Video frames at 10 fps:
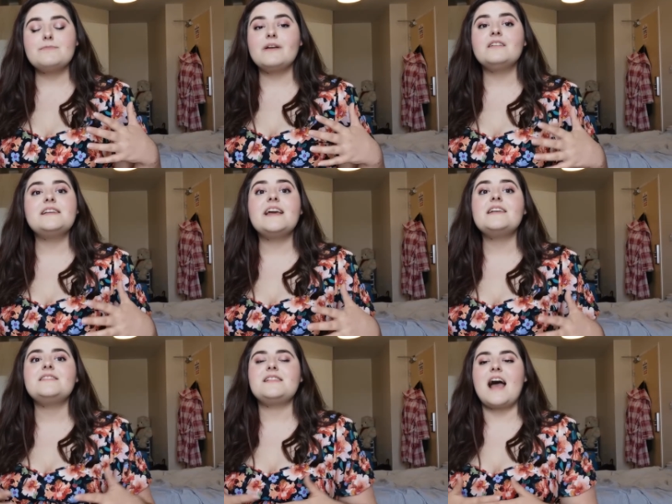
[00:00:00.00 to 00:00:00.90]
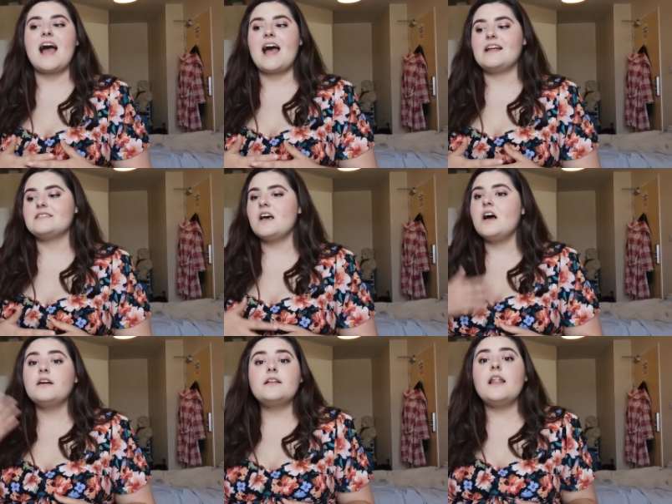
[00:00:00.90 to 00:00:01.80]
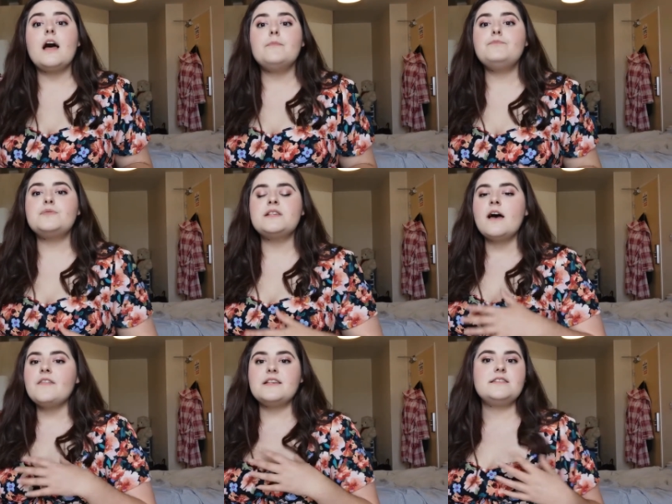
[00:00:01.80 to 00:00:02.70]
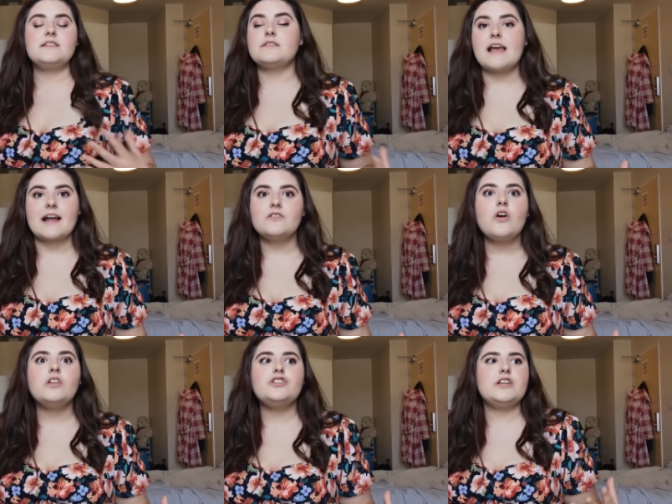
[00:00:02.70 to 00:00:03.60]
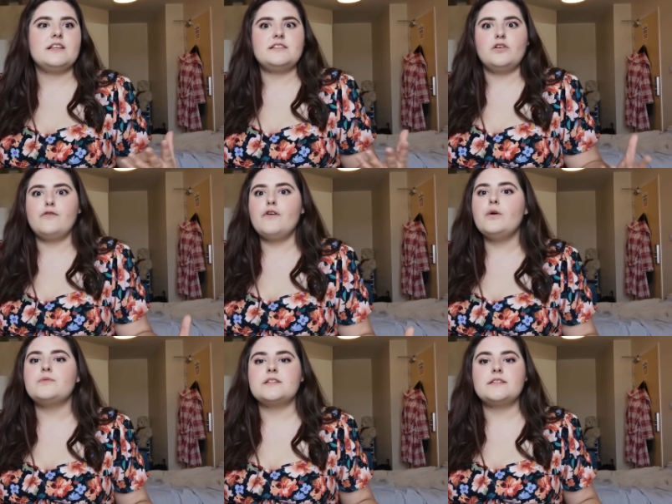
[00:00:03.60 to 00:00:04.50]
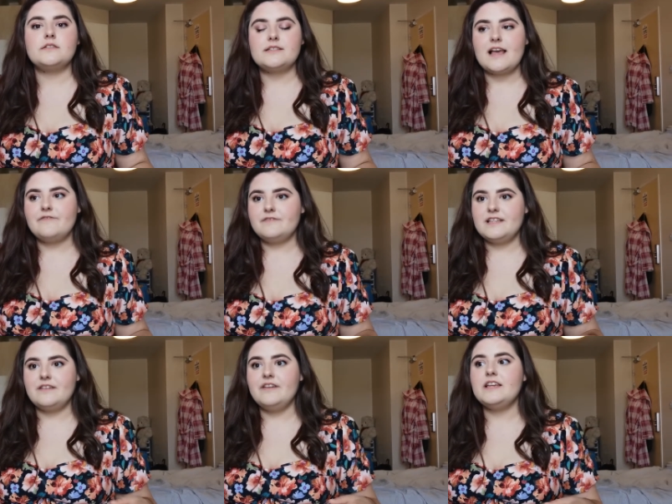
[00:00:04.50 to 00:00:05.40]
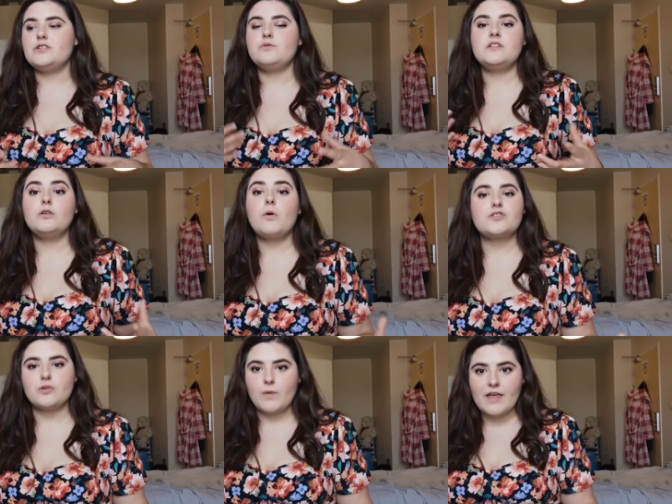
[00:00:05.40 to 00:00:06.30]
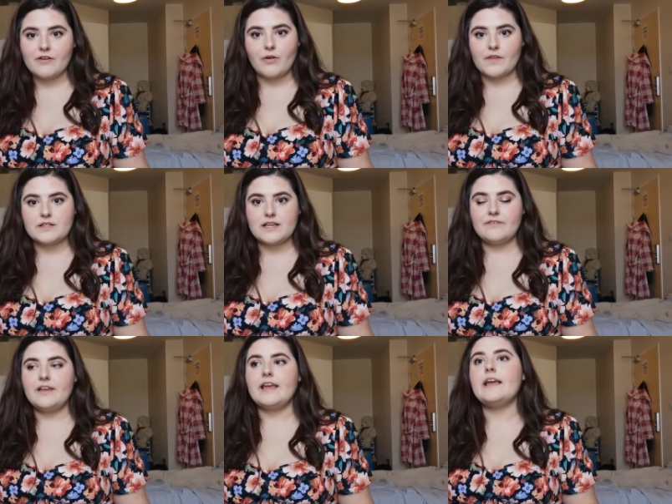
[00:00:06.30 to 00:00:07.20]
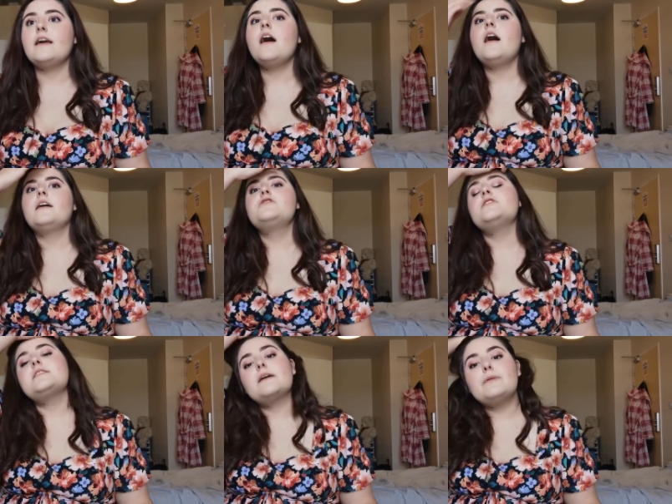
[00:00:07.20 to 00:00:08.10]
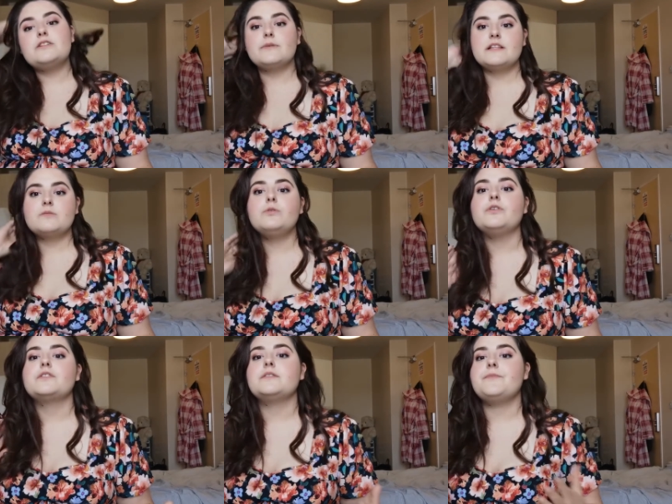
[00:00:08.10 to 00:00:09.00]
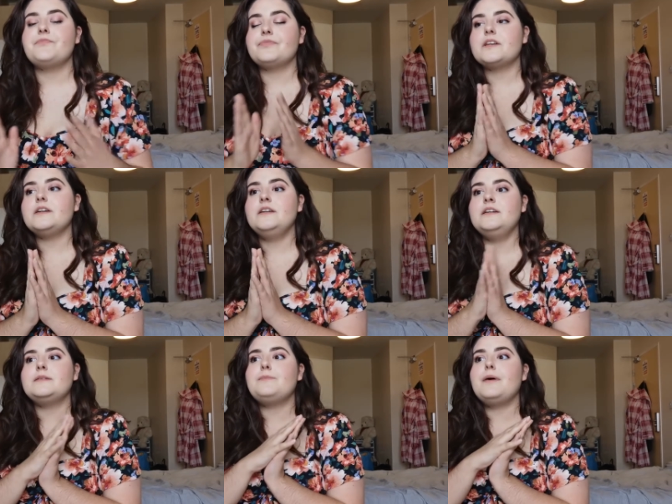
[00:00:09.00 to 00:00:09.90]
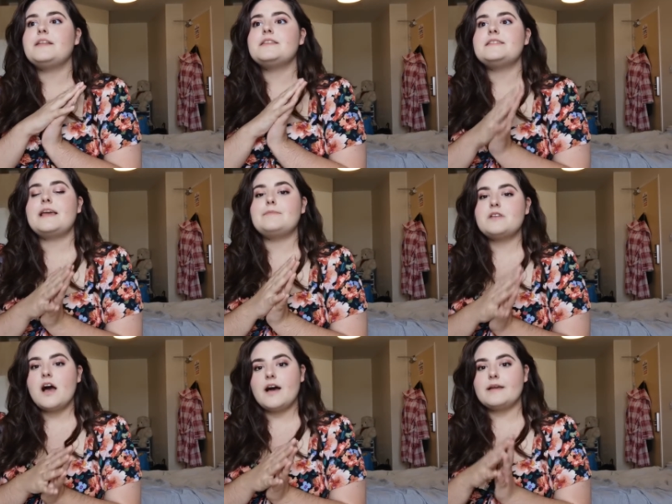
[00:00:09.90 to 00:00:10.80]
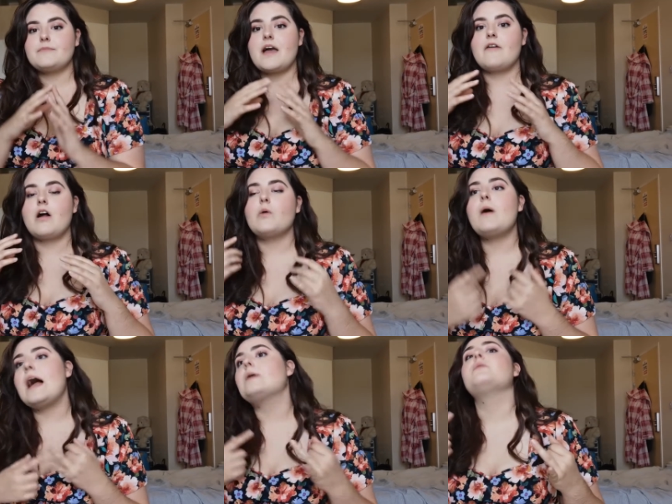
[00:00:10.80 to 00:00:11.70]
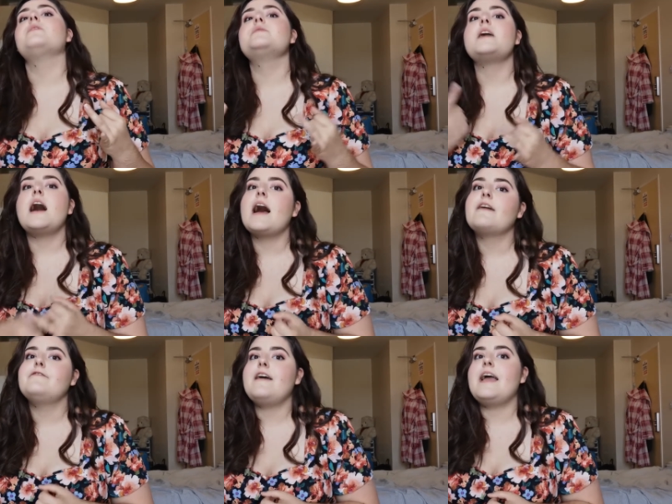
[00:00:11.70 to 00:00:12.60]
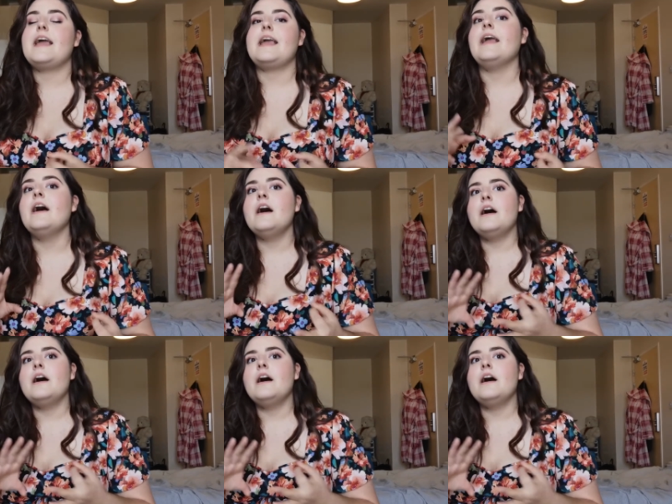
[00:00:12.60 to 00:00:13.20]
buildings and clubs. There's still technology, there's still phones, there's still TVs, you still watch the weather on the TV, just like we do in this world. But at the same time, there are werewolves, fae,